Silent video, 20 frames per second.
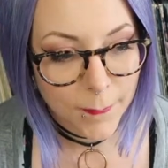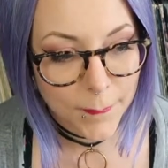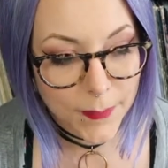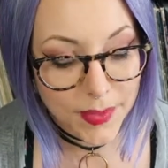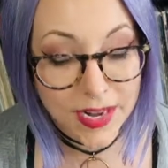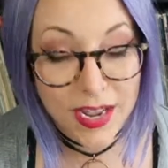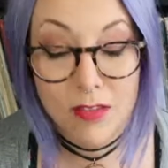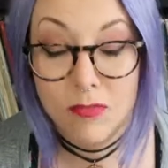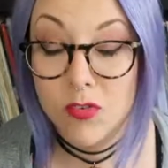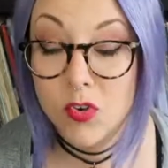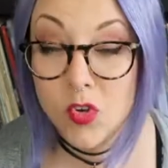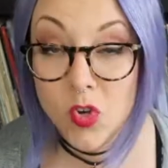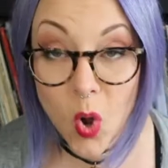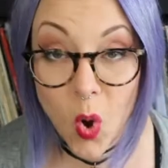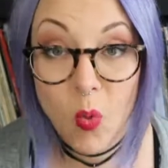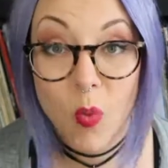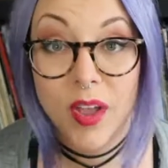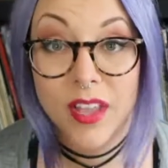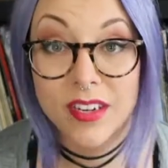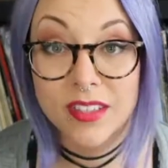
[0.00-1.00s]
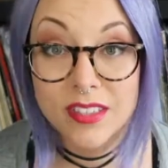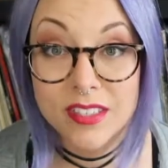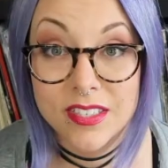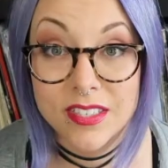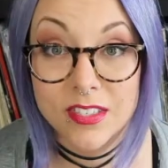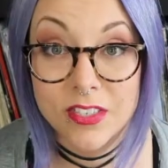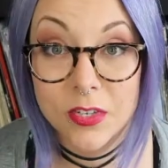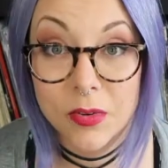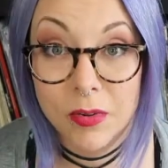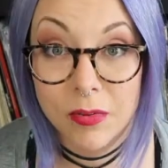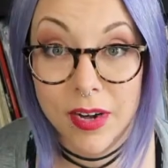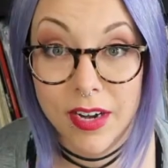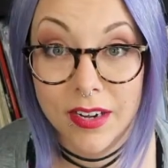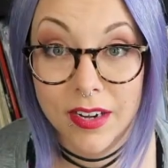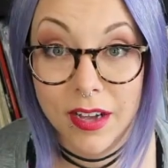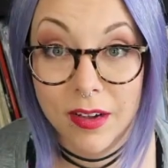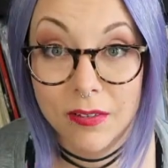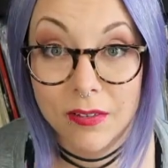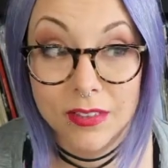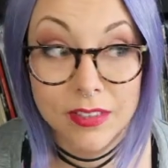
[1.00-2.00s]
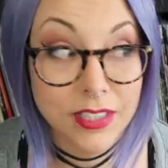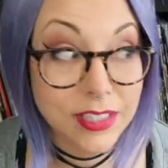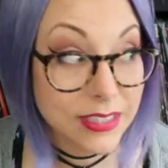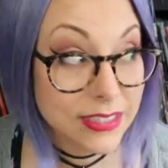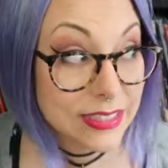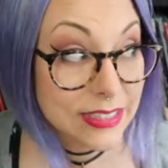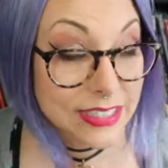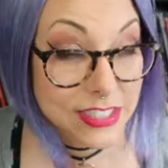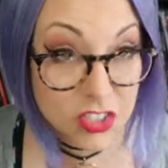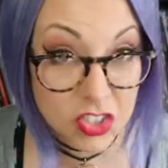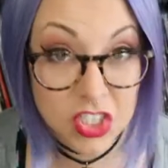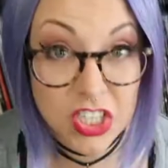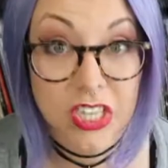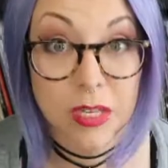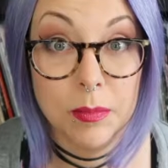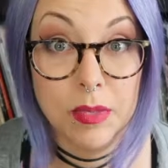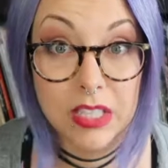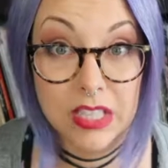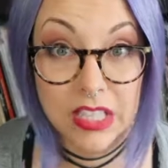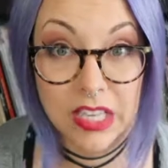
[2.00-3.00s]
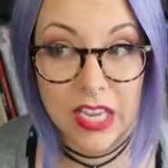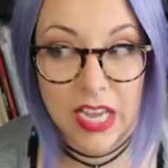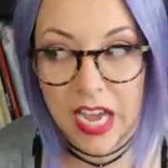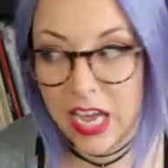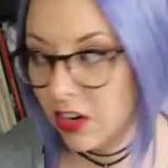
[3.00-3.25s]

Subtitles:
but I have no way to listen to it right now. Like, legitimately,